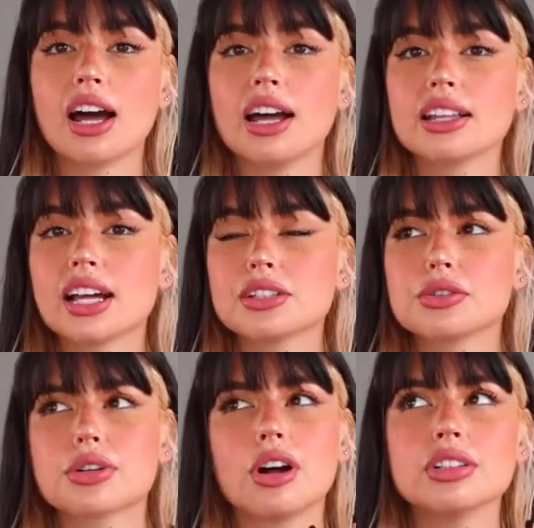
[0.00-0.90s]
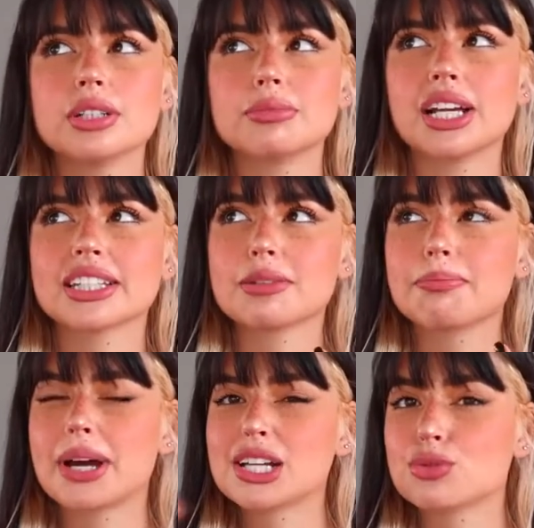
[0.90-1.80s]
I like to call them like the
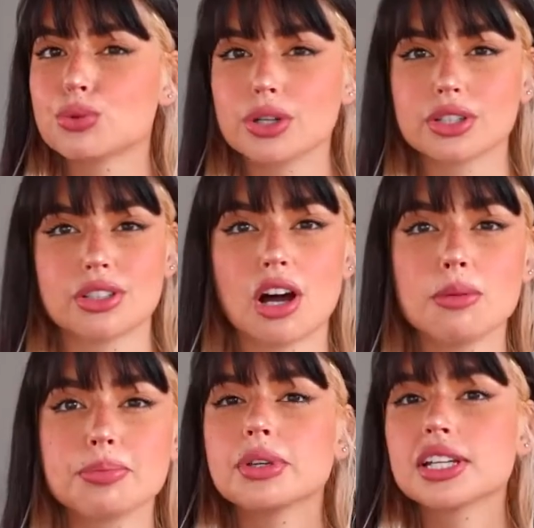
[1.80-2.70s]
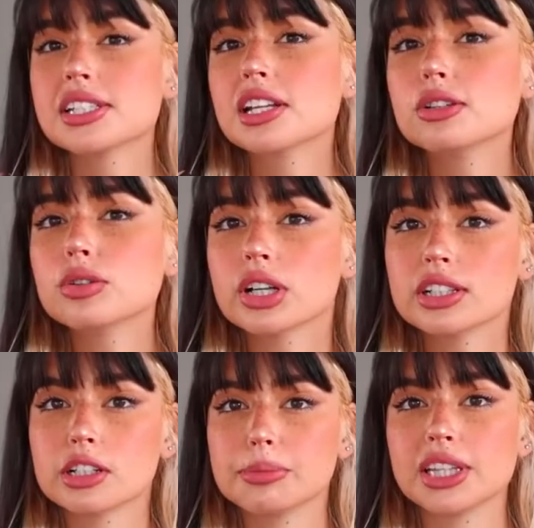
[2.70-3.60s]
patchwork tops because they look a
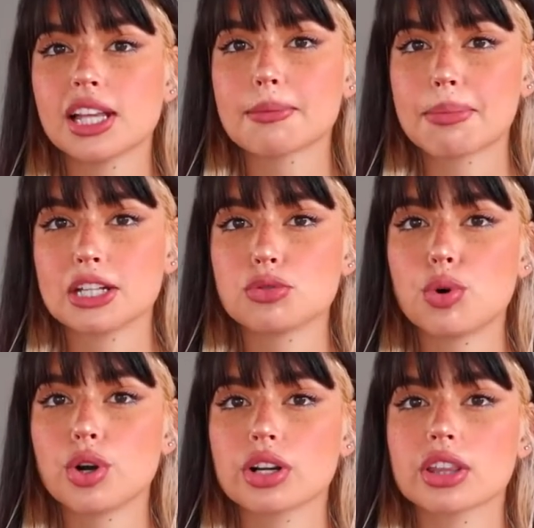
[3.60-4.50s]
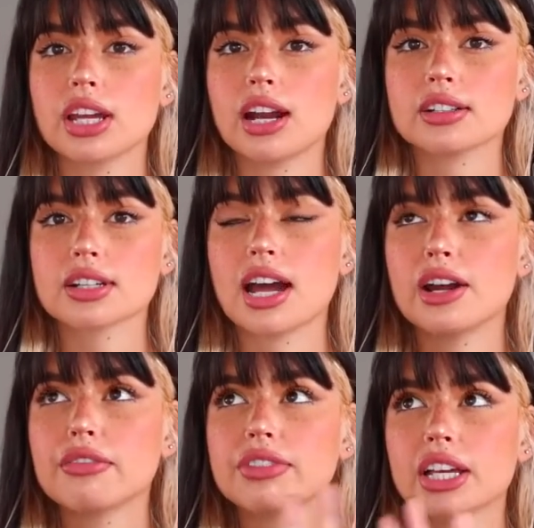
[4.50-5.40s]
little bit like patchwork. They are
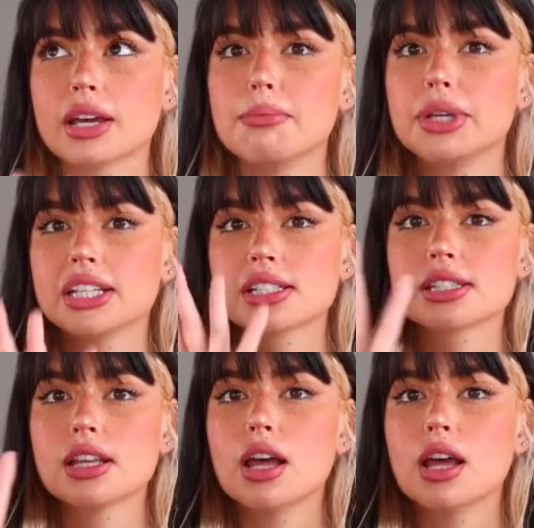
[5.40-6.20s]
kind of like a mix